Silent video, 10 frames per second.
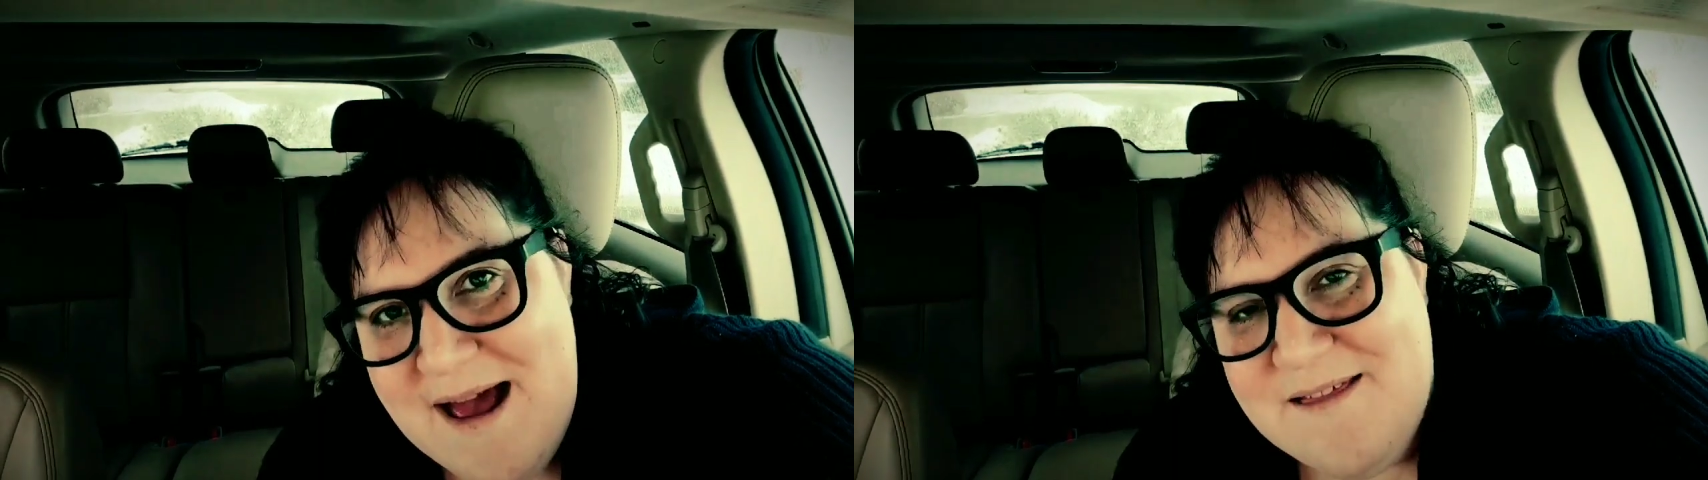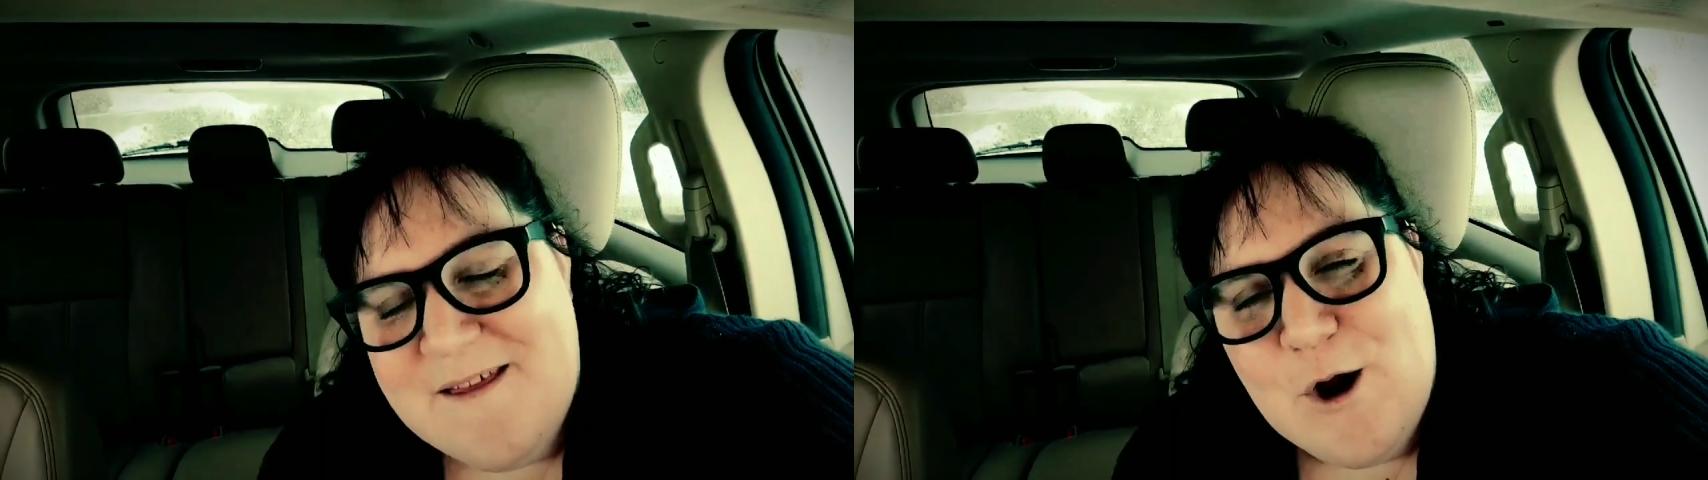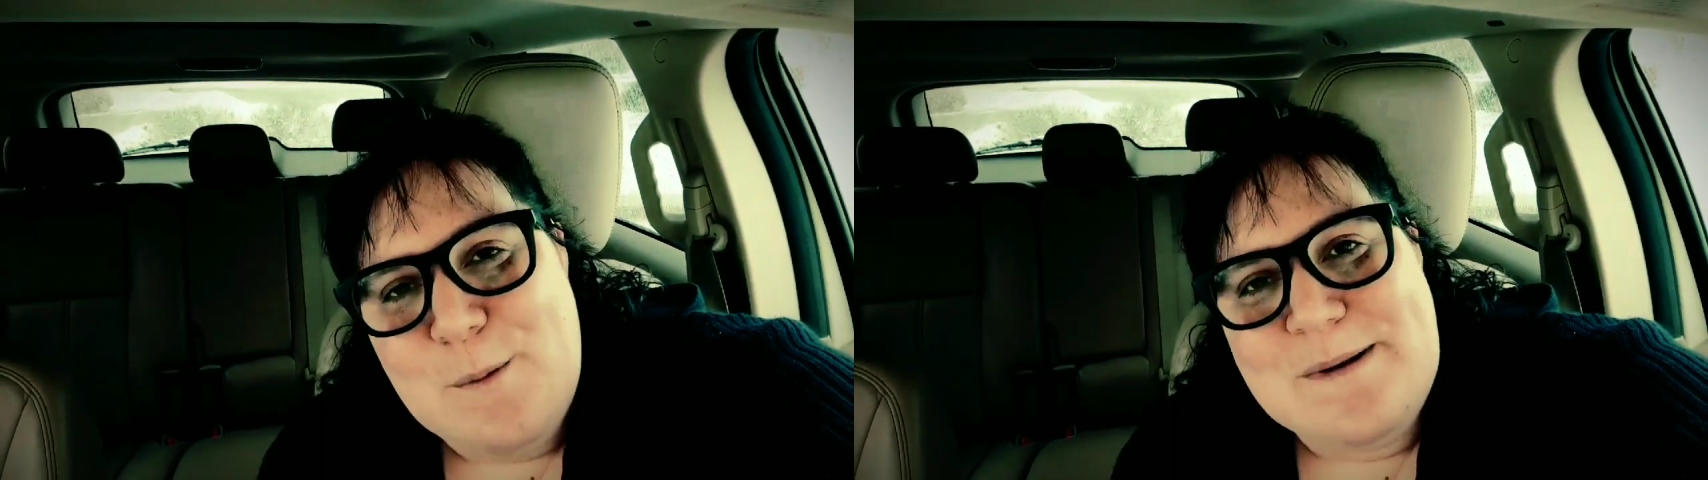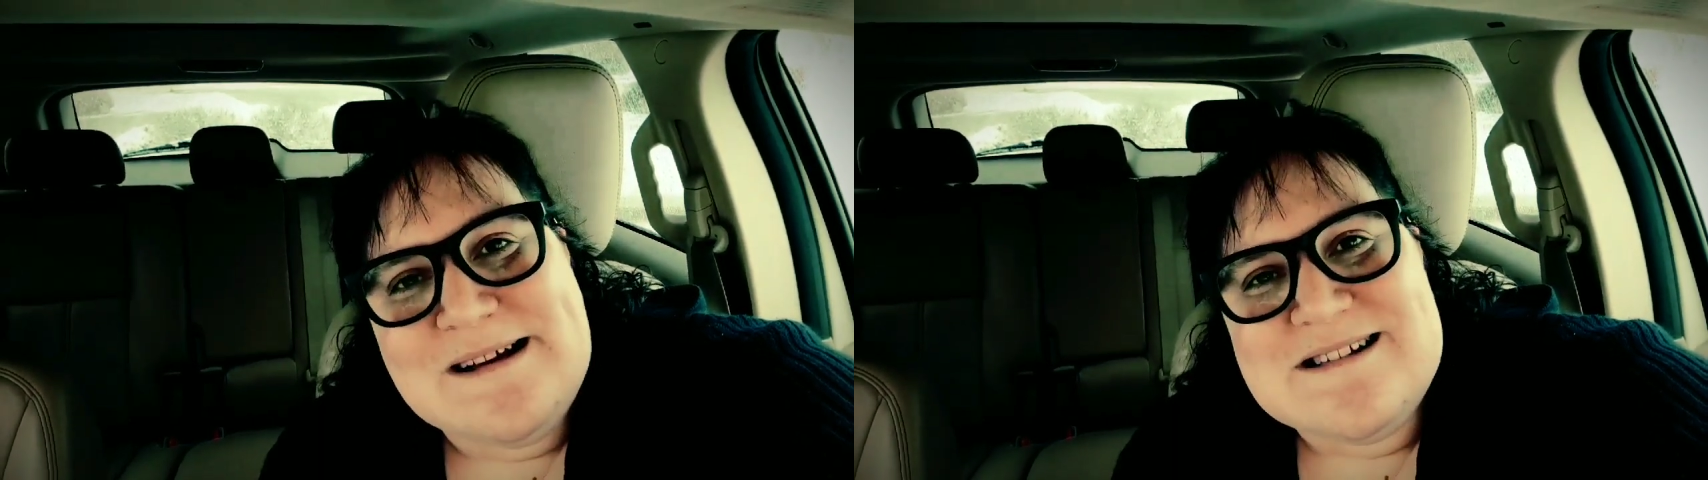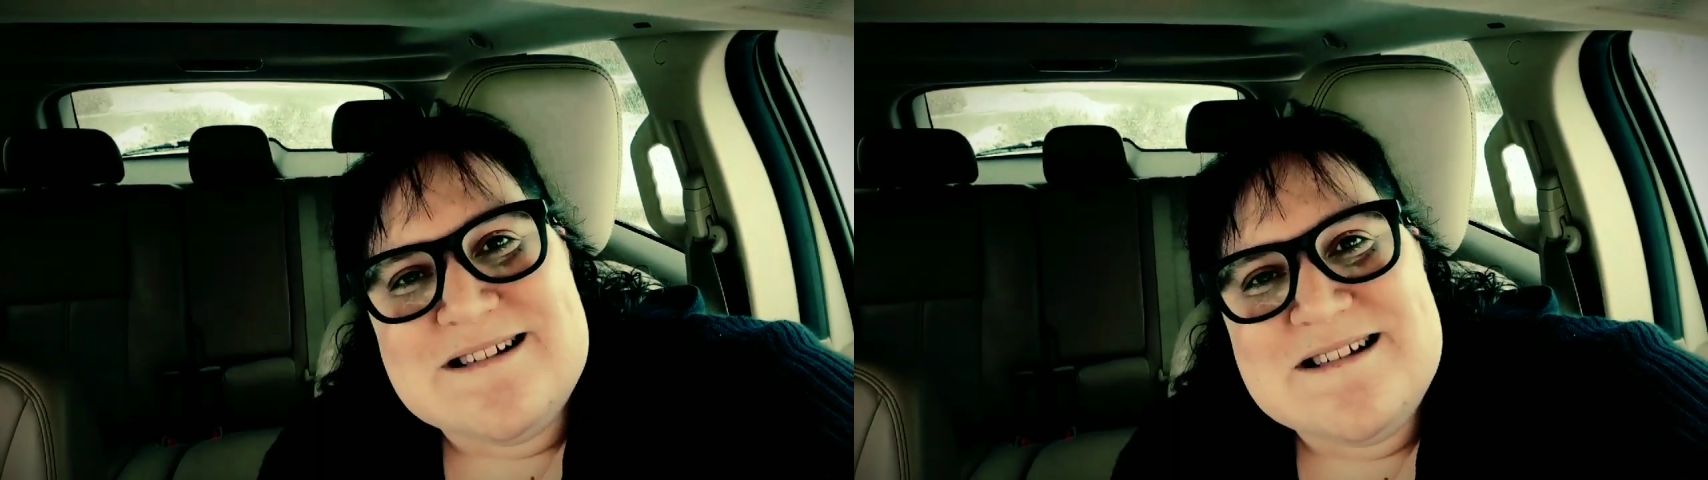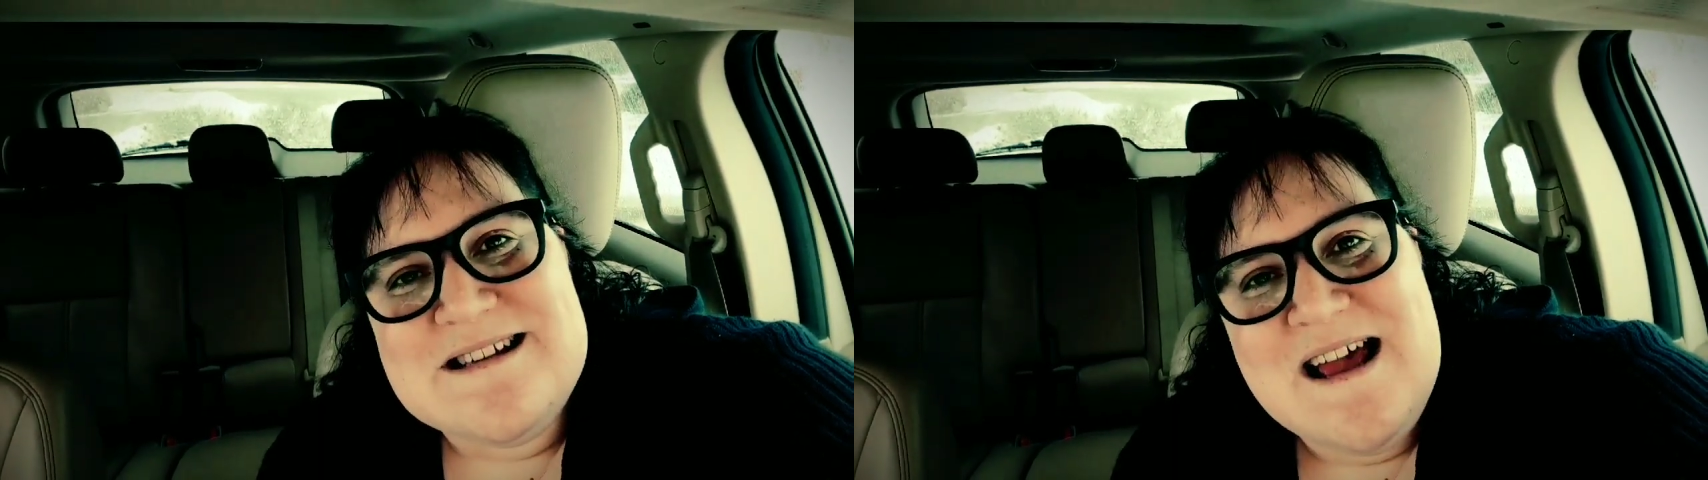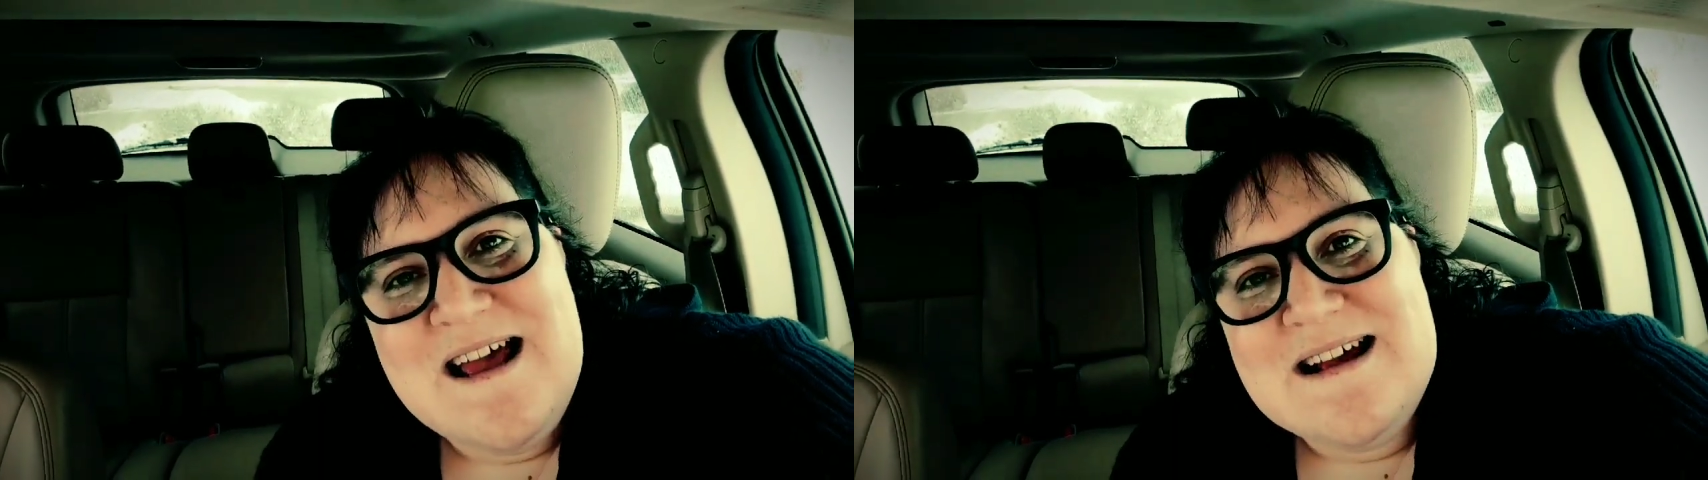bad therapists.